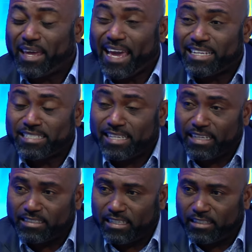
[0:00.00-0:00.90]
we
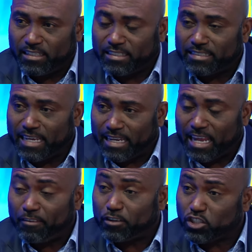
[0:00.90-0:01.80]
extended the
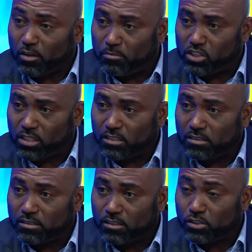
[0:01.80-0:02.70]
deadline for submission
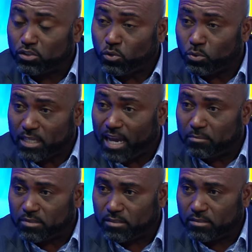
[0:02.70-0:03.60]
two
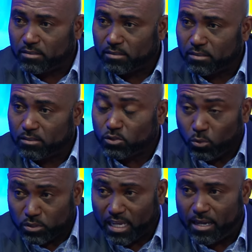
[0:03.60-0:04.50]
times.
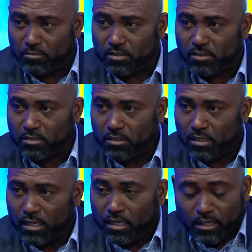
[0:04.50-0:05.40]

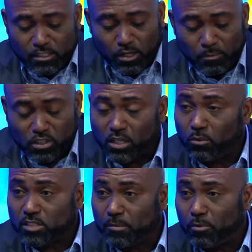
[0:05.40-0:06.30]
The submission
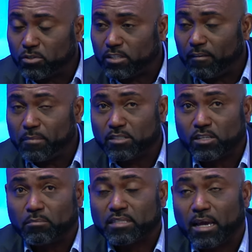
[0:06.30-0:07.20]
was supposed to have been
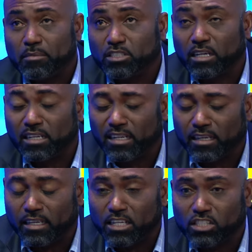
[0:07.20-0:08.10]
sometime in,
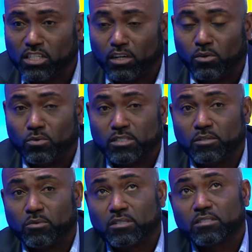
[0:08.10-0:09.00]
the initial
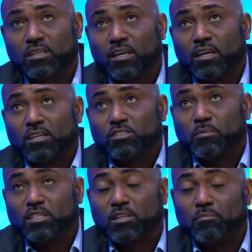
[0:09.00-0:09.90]
closing was to
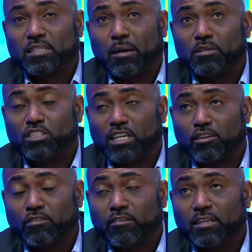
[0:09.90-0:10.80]
be sometime in
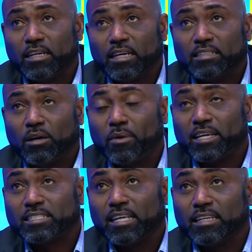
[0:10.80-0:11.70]
January. then we
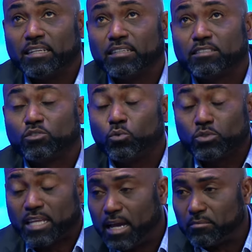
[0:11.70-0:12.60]
extended it 2
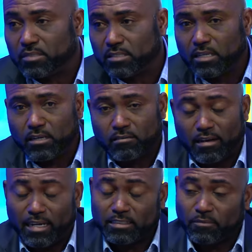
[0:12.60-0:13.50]
times,
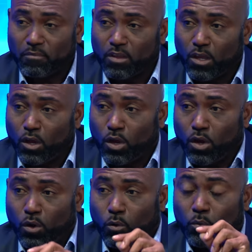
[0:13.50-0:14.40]
right?
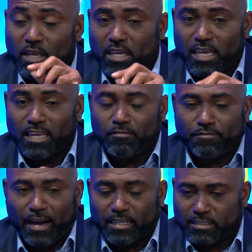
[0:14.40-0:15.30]
We
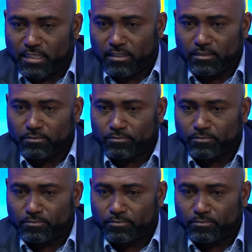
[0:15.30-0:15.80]
invited